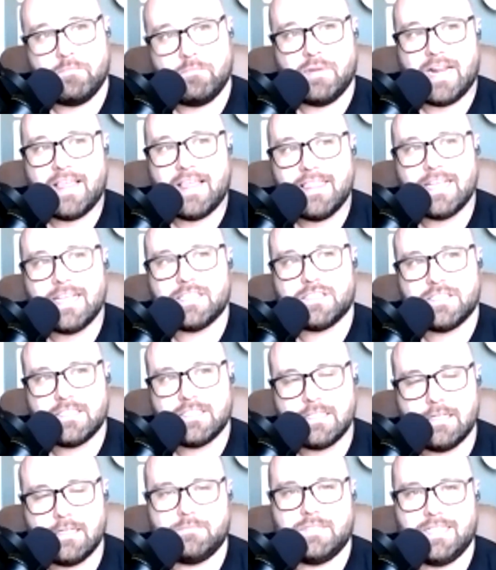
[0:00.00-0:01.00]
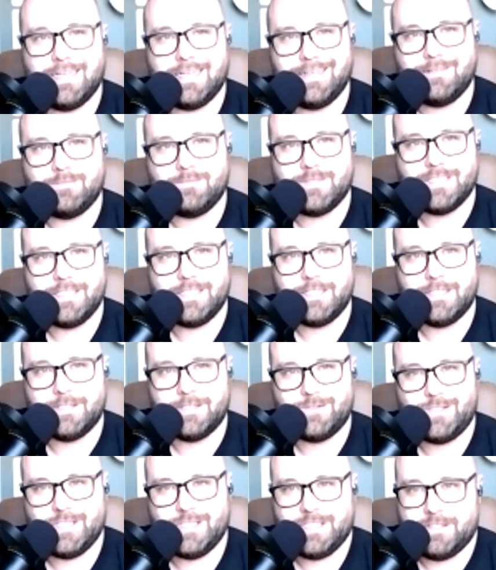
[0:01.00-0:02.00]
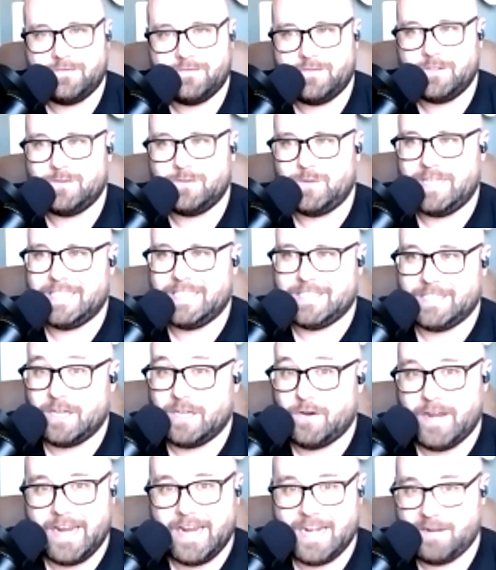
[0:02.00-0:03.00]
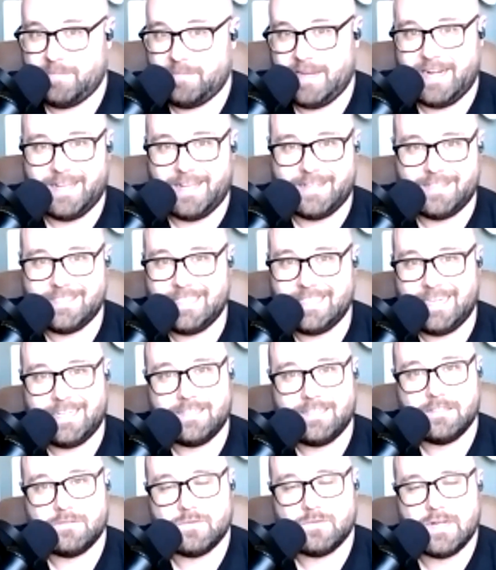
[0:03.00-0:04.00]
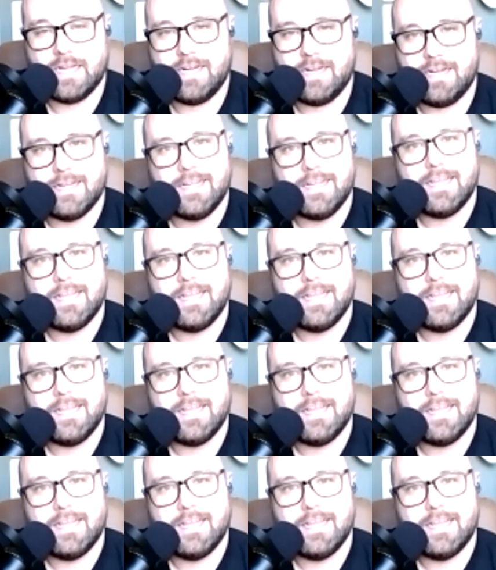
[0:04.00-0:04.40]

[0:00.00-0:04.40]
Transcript: but I think sometimes, you know, just a few weeks ago, I had a panic attack, right?